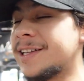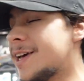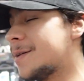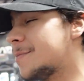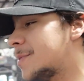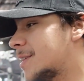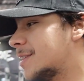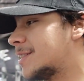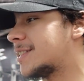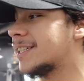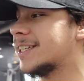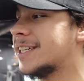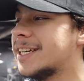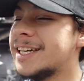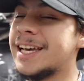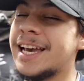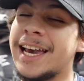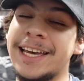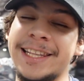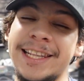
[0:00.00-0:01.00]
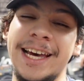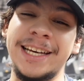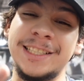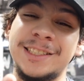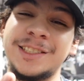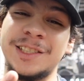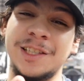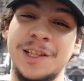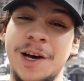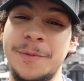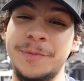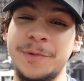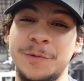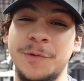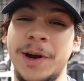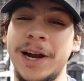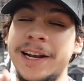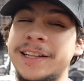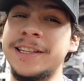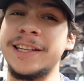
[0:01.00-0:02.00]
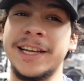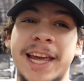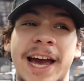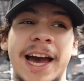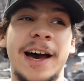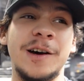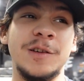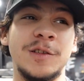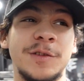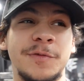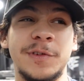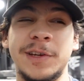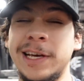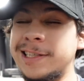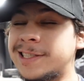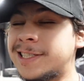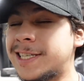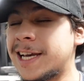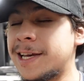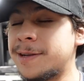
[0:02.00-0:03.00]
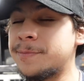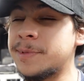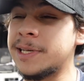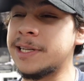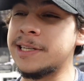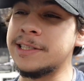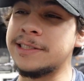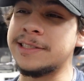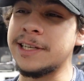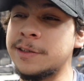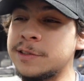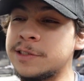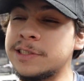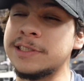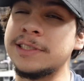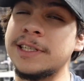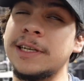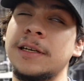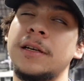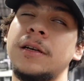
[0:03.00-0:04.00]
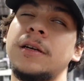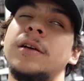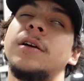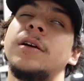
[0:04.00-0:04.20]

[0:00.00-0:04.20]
in that bitch. And I slumped right on the couch for like ten minutes. I was just like,